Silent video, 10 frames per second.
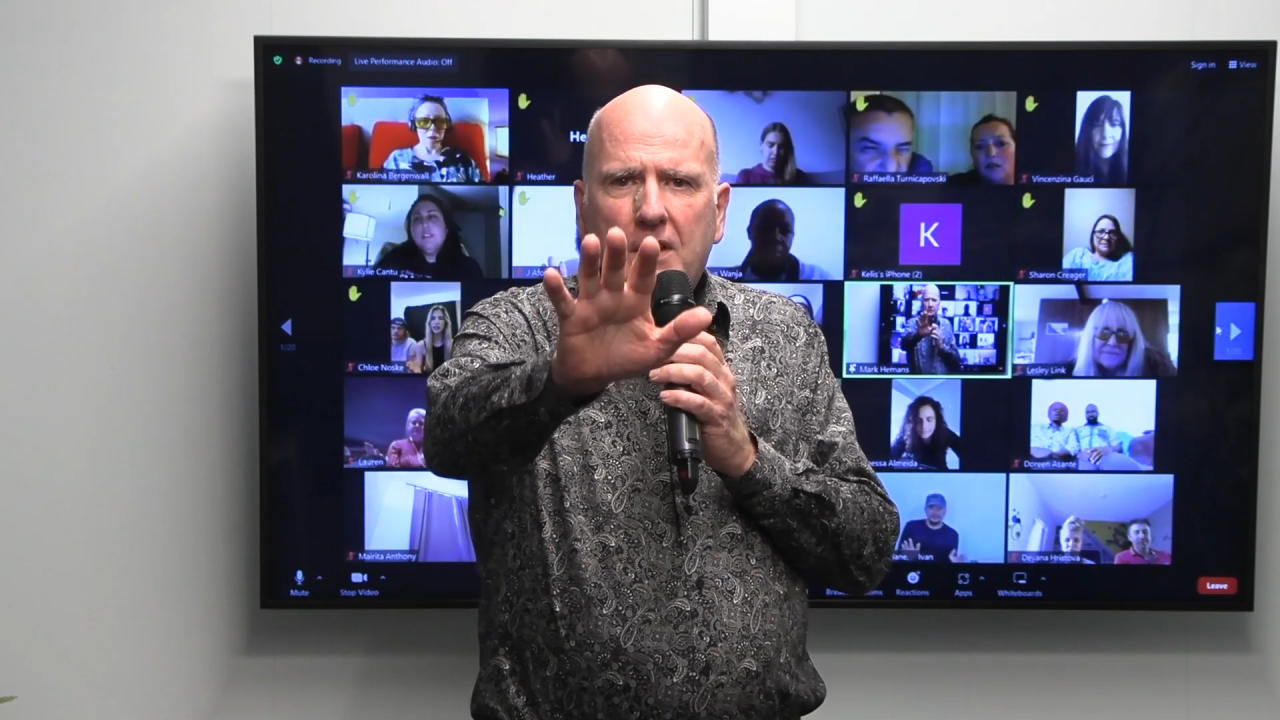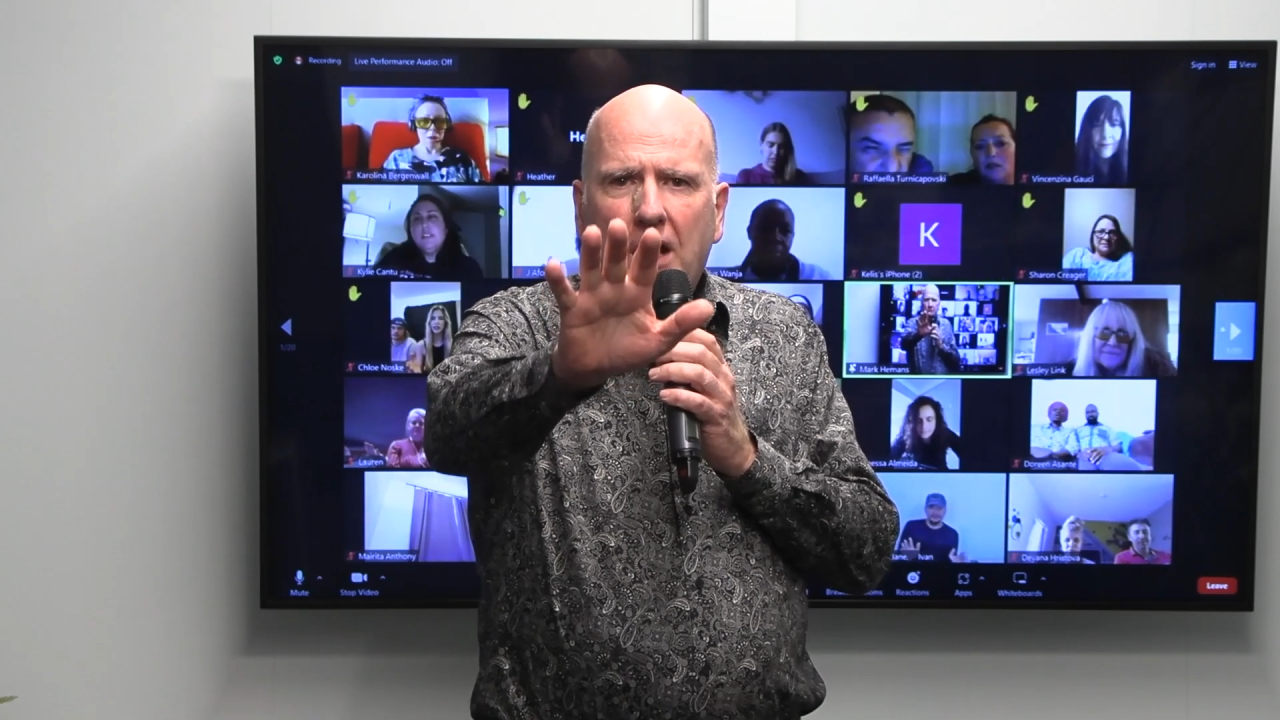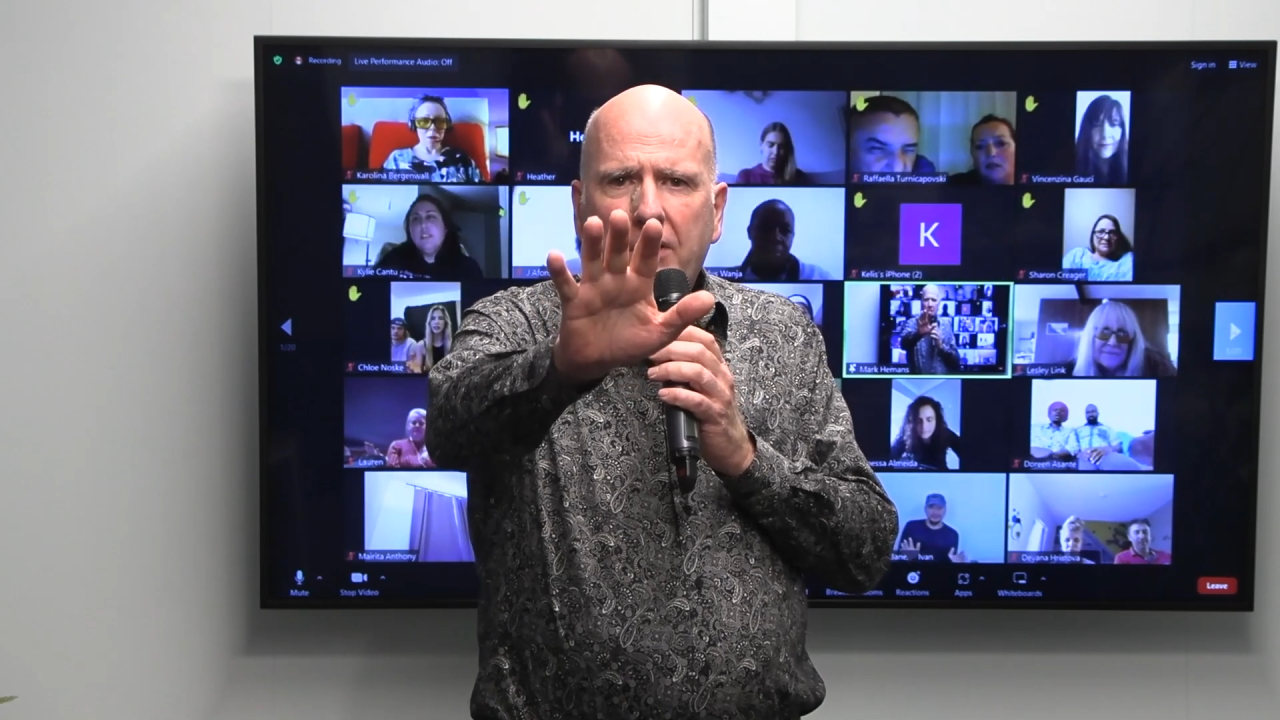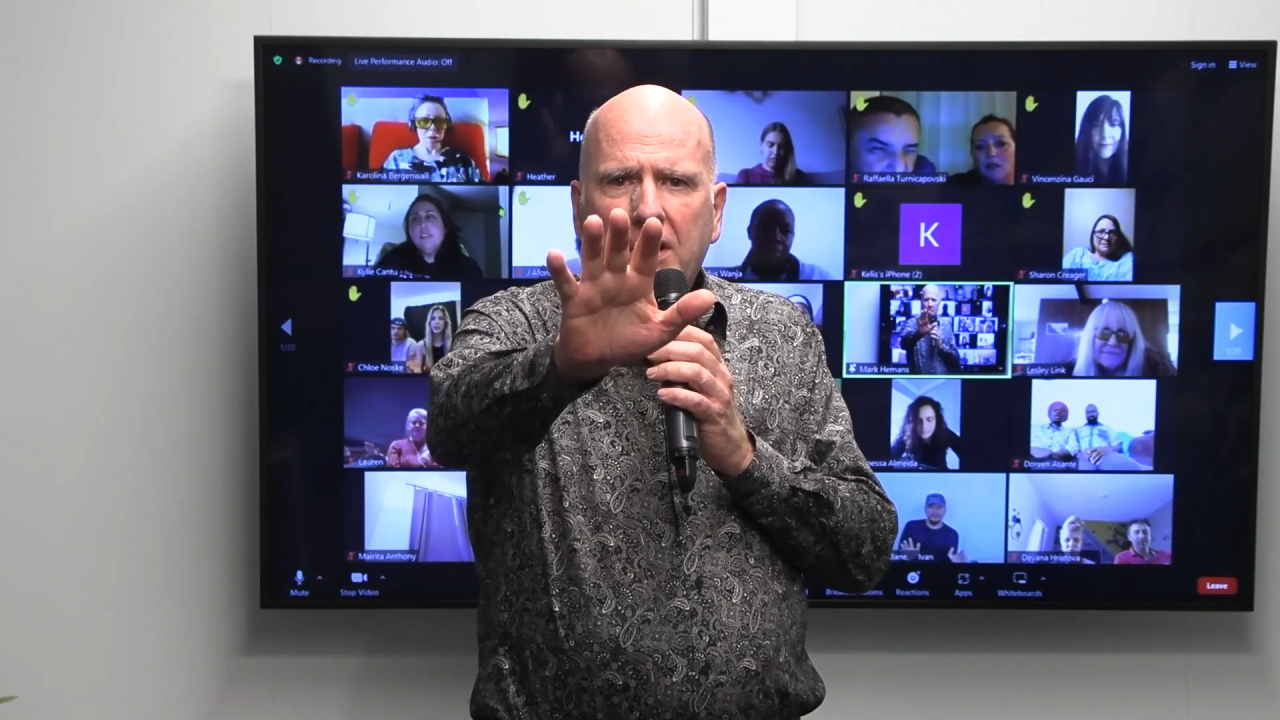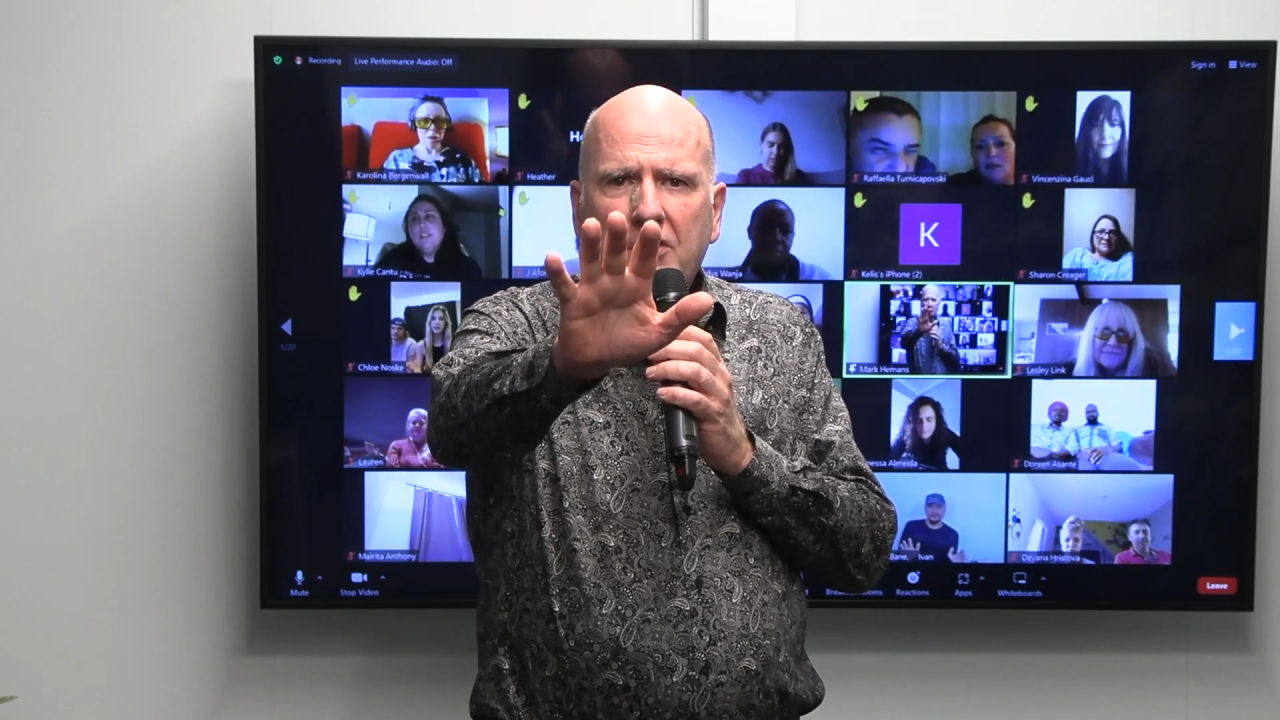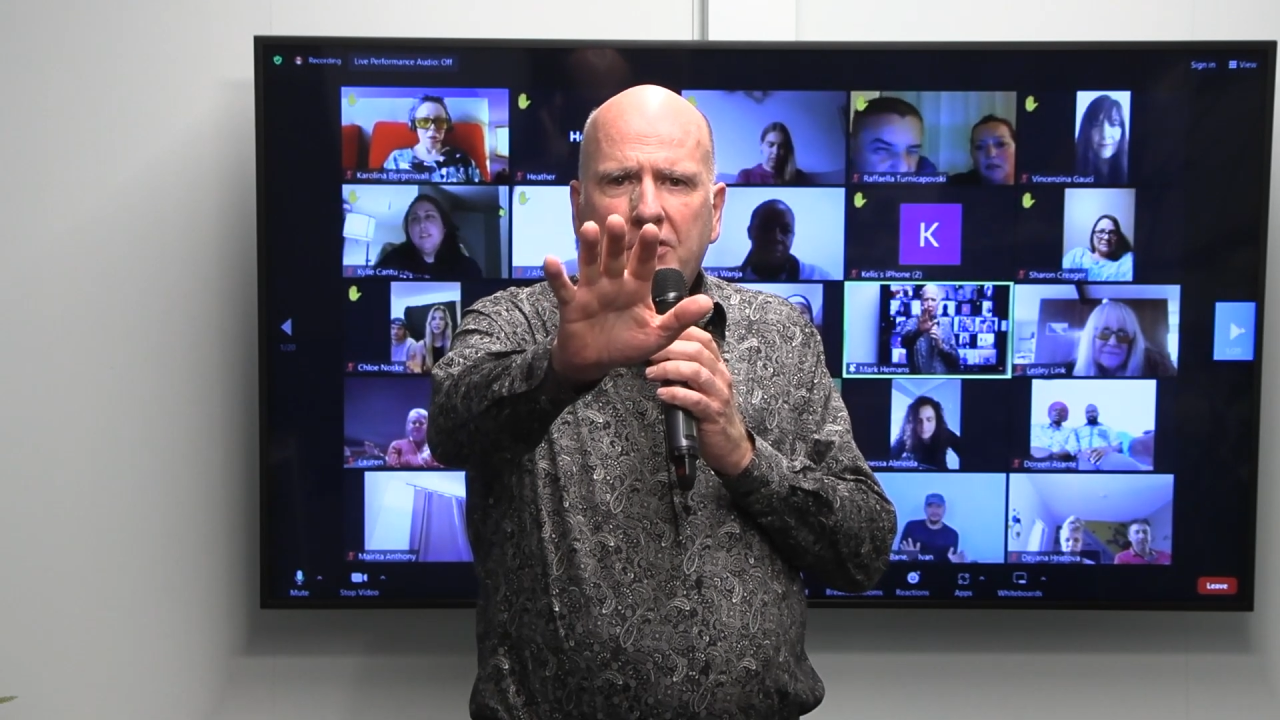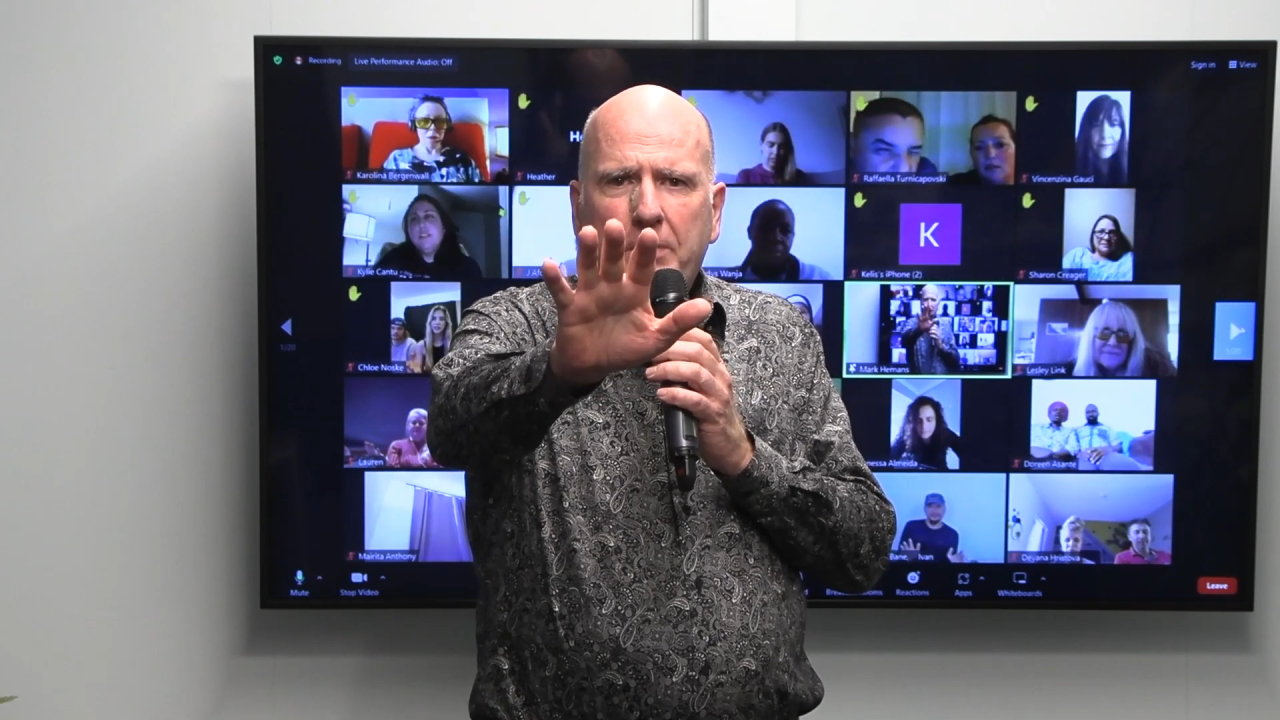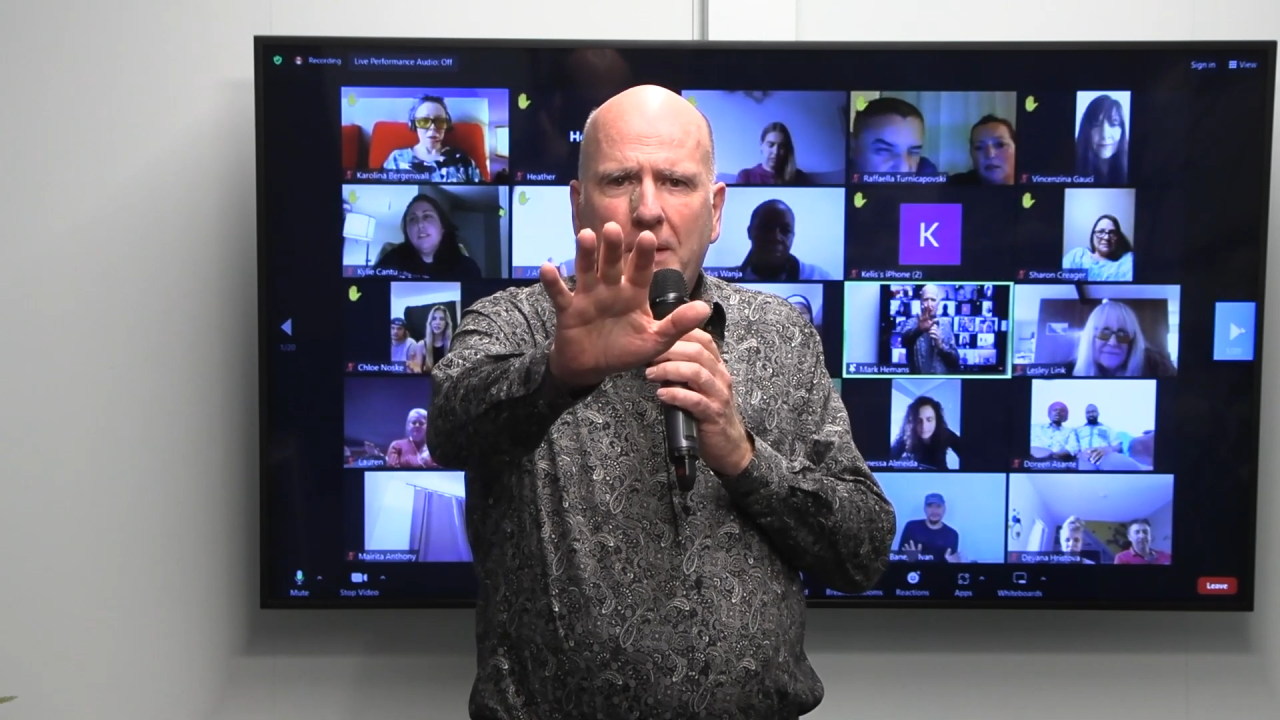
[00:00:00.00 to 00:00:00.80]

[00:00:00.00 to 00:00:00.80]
going into